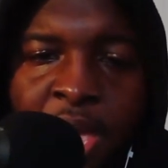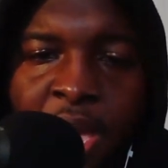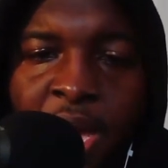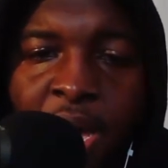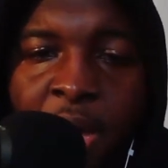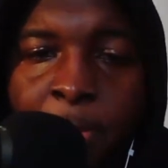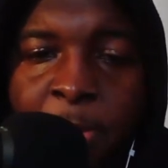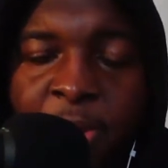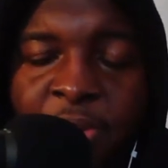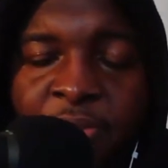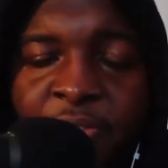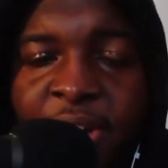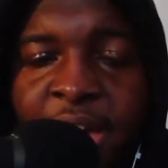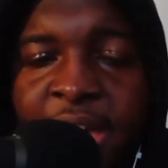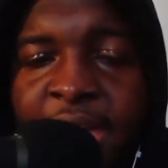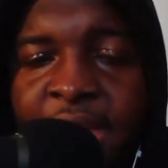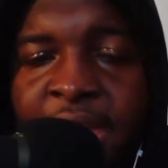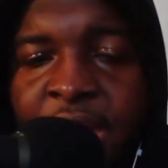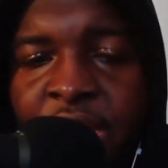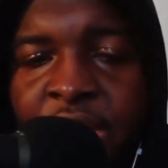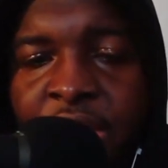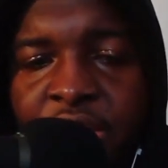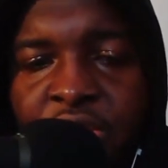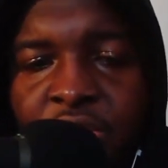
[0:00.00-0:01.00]
If I
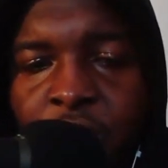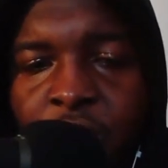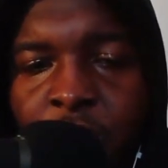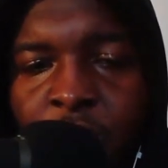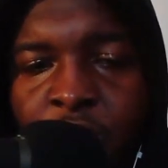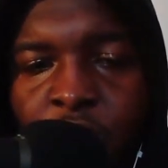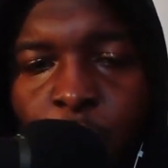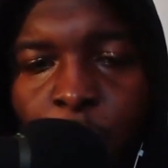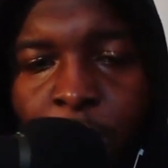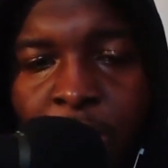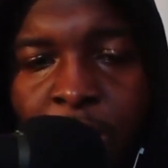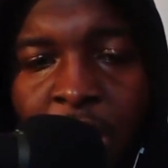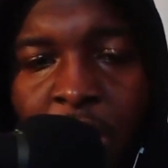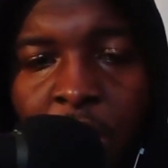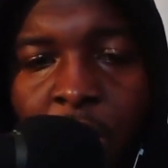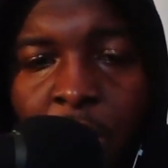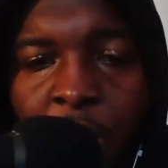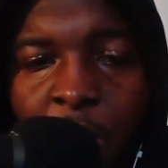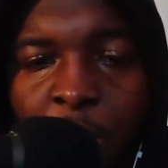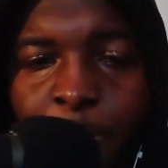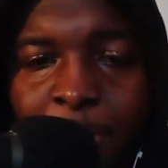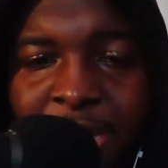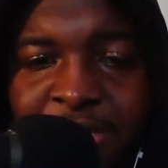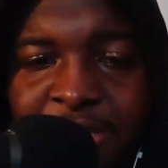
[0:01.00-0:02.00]
had to choose what I
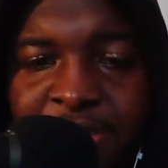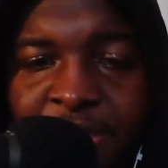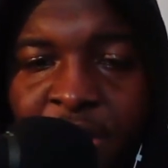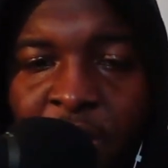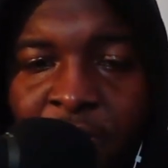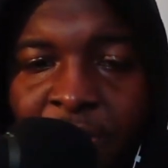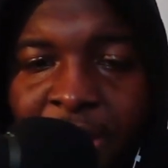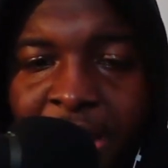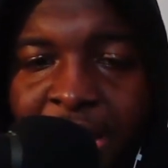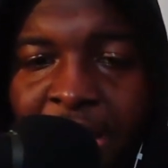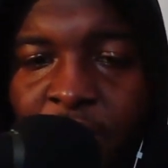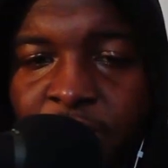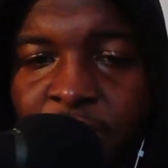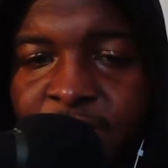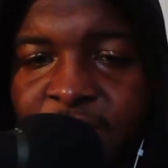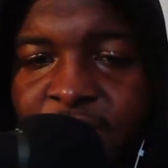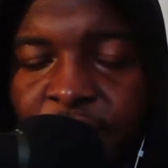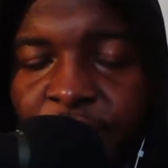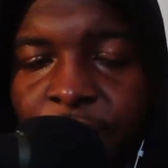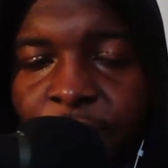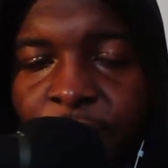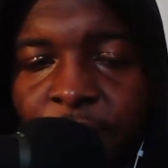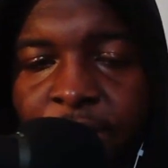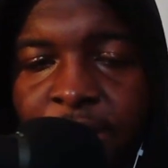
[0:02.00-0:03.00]
call myself, I'll say
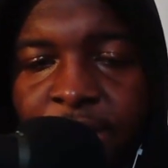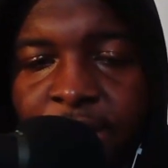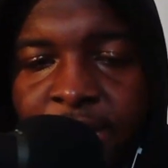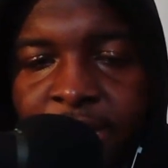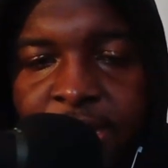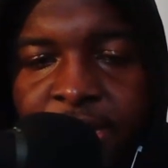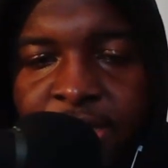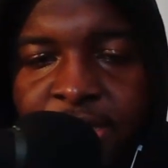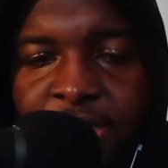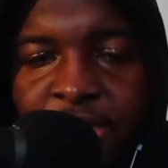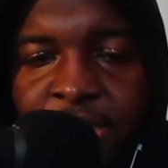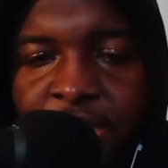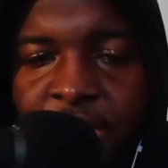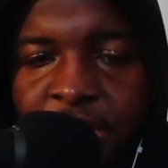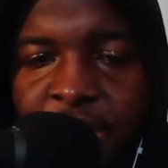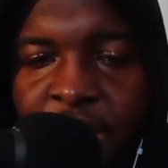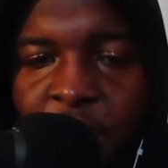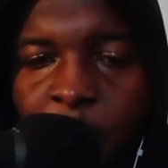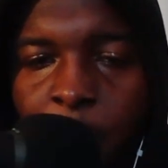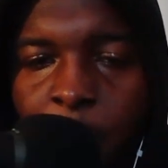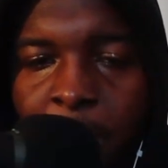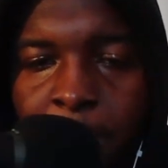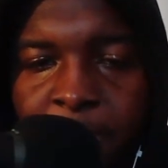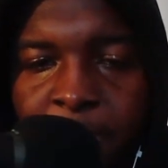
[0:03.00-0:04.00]
a front-end engineer
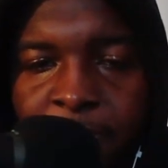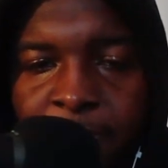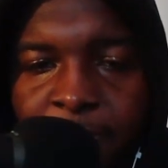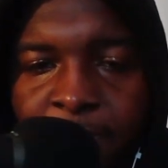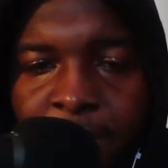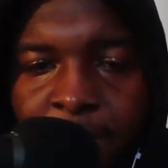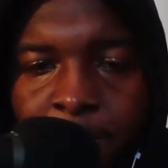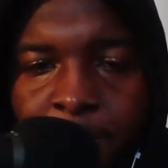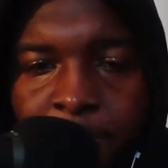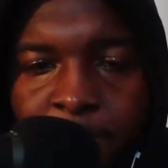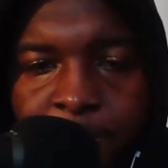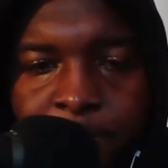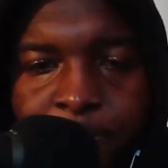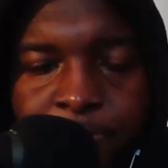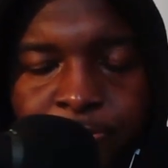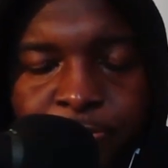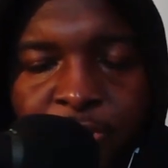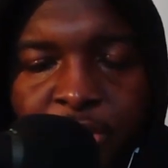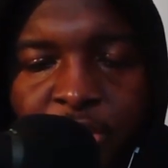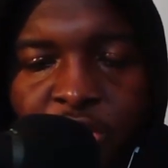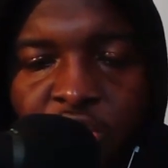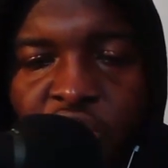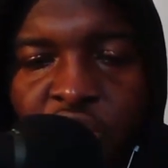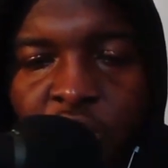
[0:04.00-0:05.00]
and web developer,
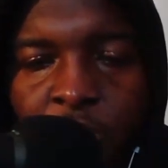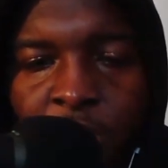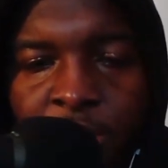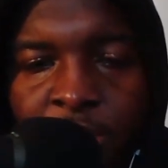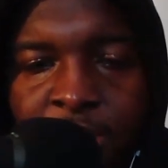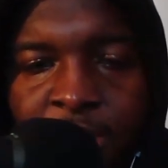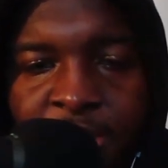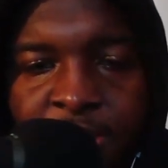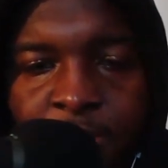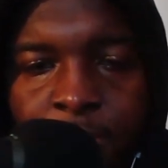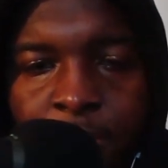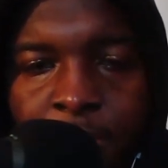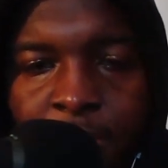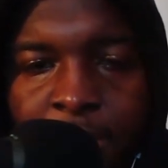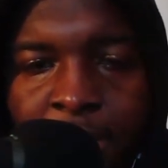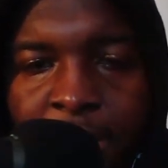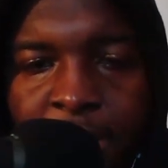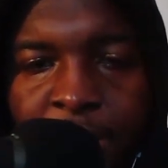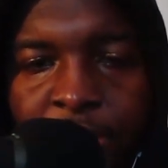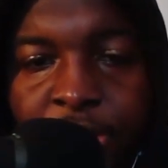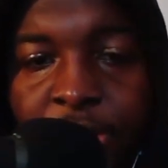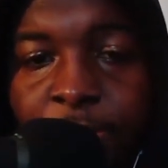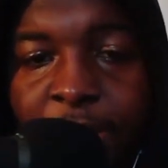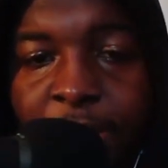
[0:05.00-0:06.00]
because truly that's what
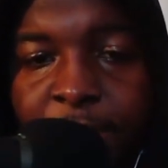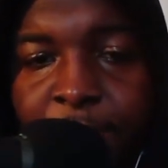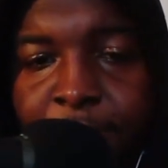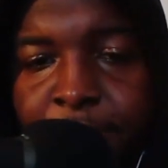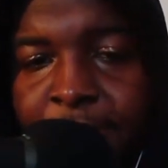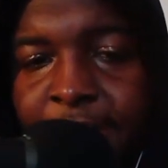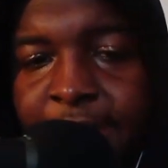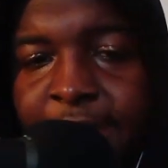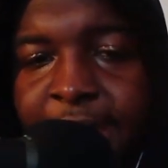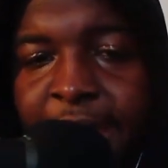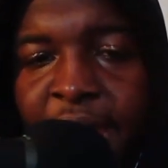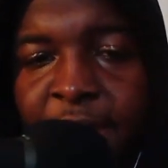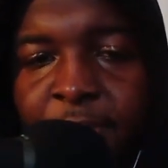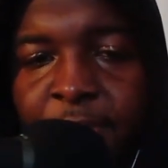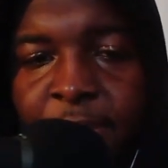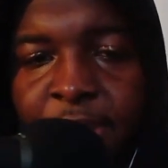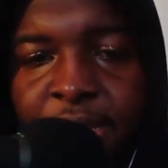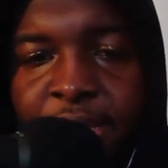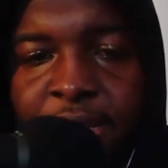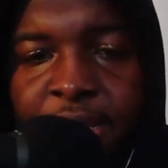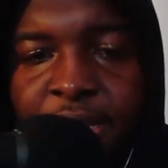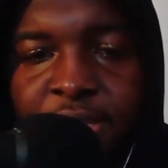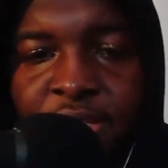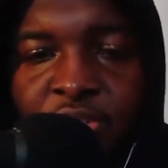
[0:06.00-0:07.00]
I do. I make
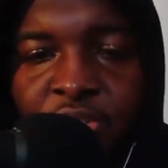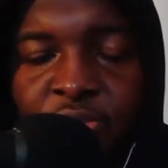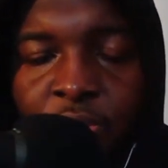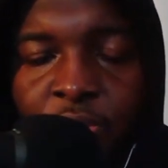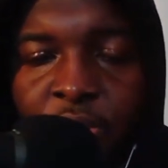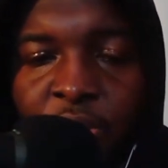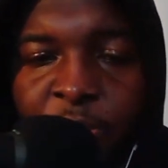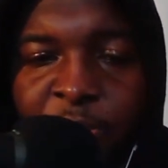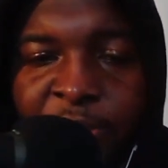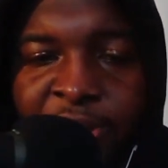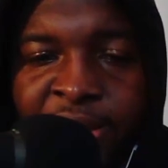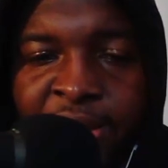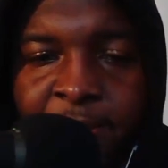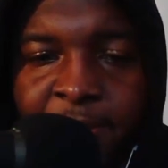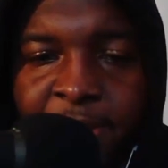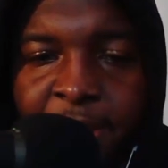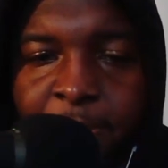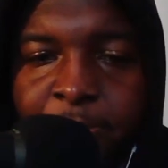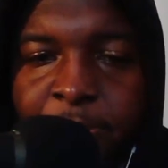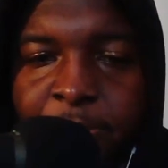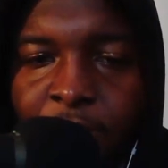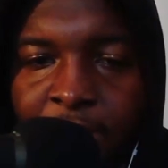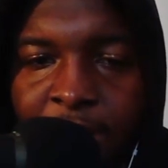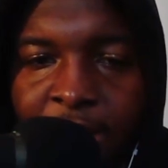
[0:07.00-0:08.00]
applications for the web. I
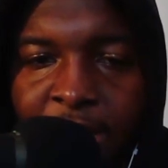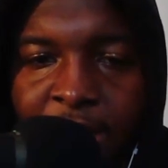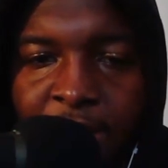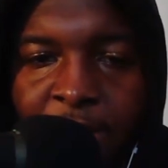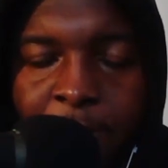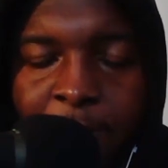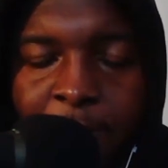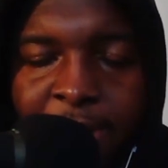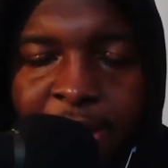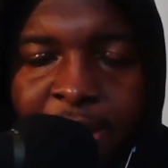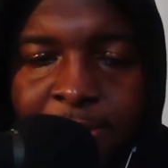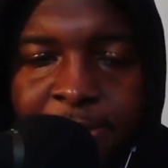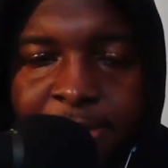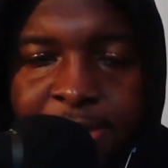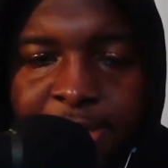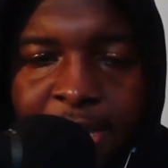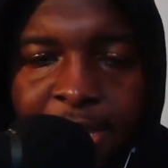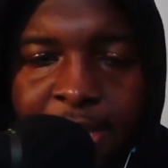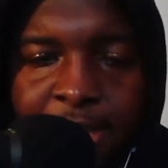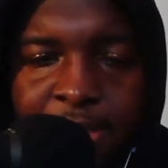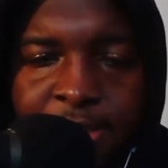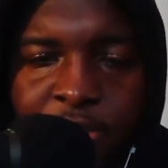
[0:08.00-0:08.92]
build a lot of websites.